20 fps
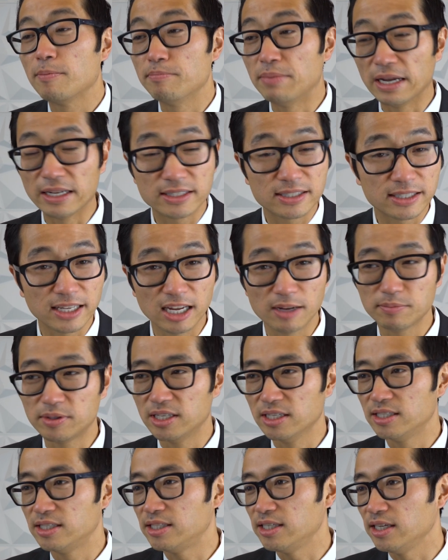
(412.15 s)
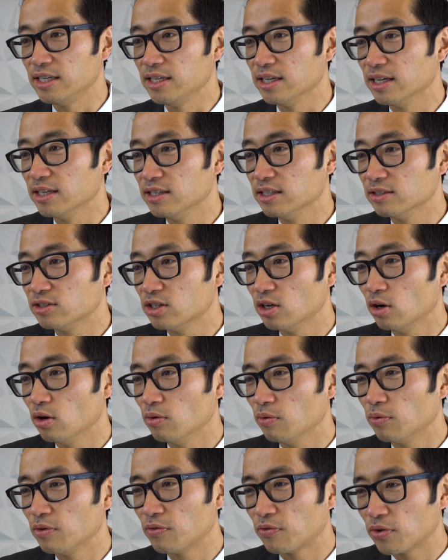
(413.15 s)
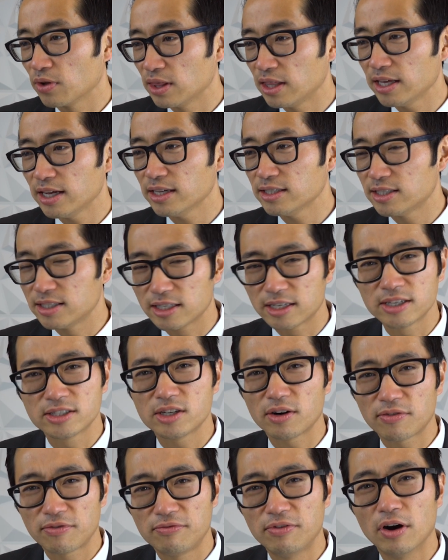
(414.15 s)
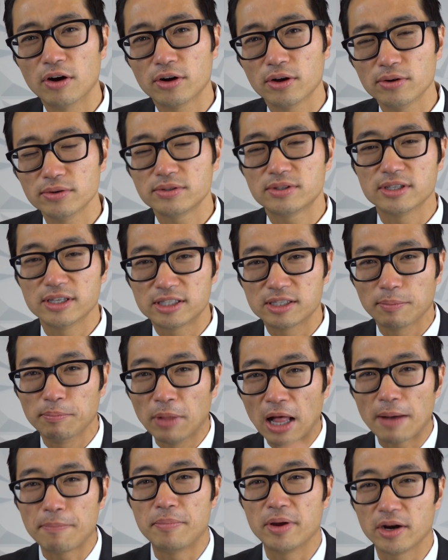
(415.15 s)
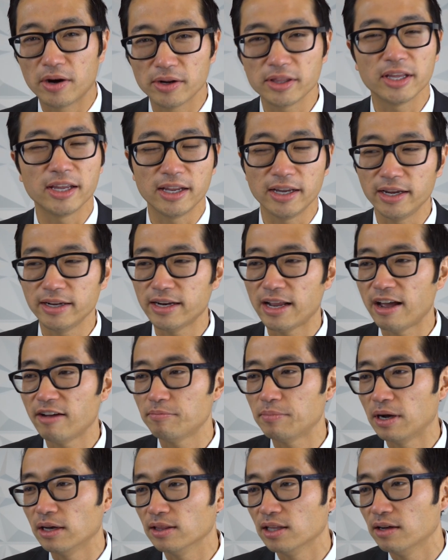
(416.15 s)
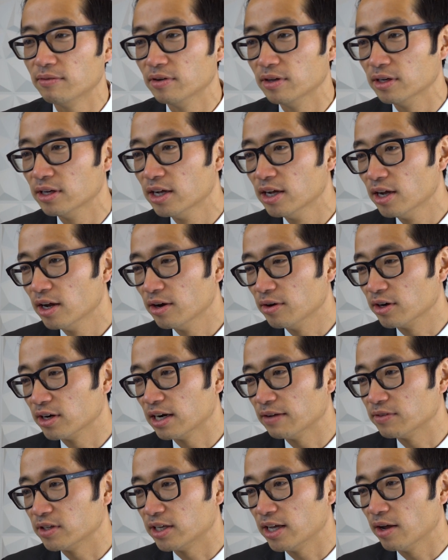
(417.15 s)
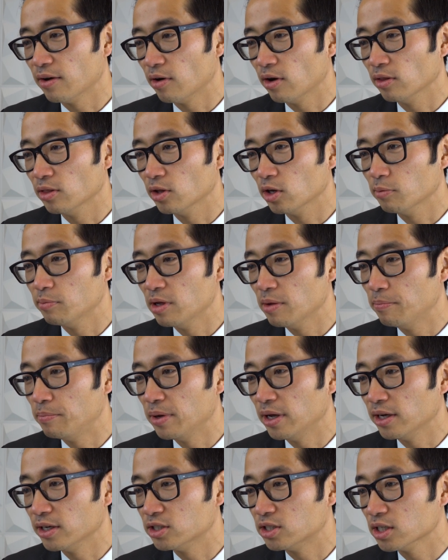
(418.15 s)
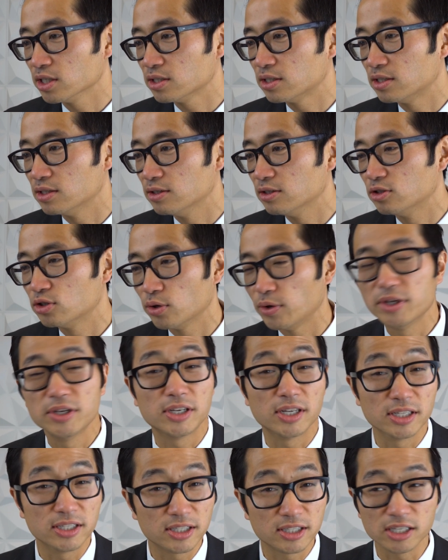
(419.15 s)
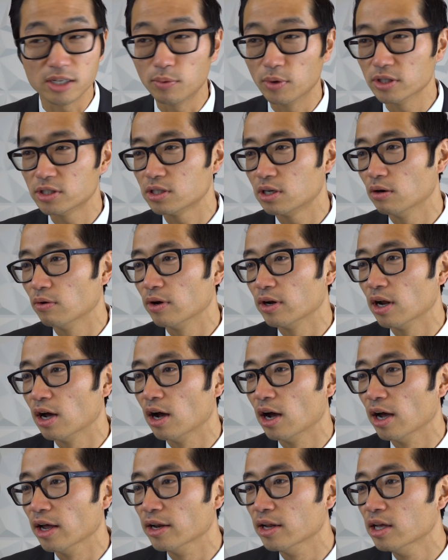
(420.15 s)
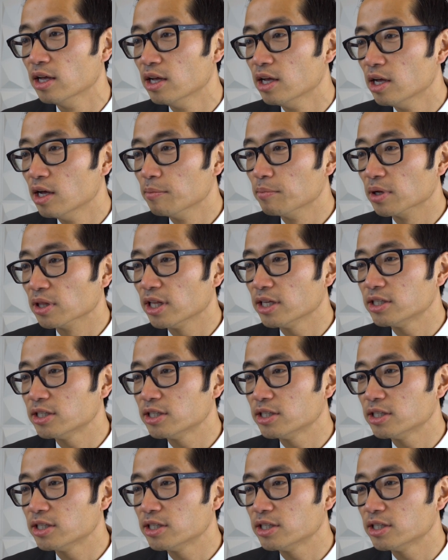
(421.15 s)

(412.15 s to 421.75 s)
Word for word: Bates stamp to see. And so for this, because they're photos, it's a lot bigger than eight and a half by eleven. You're gonna have to get a little bit big just so you could see what's going on. But